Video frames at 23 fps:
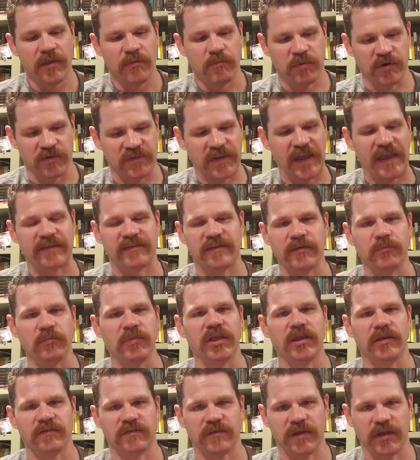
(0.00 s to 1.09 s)
Protecting
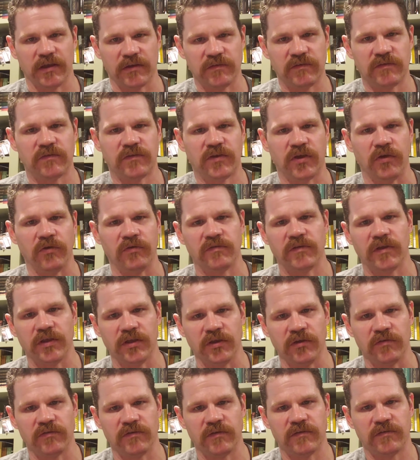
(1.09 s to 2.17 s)
me is the excuse it
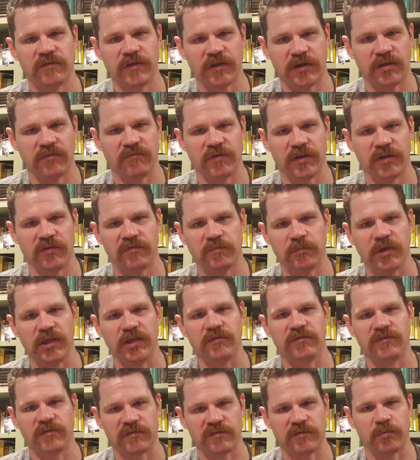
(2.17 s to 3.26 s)
uses to convince me
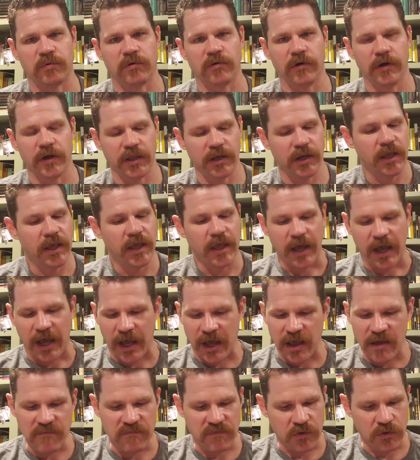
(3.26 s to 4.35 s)
to support it.
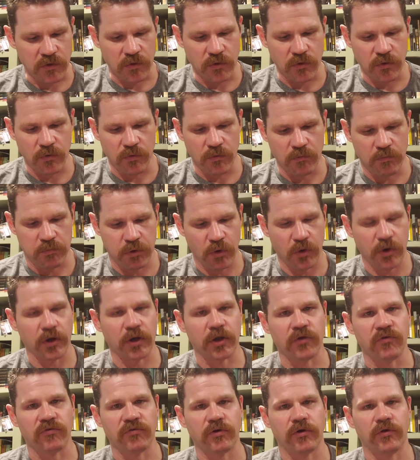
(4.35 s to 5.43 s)
I view border
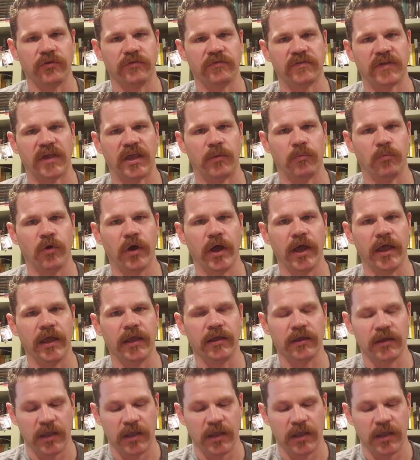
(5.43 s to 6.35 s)
control the same way.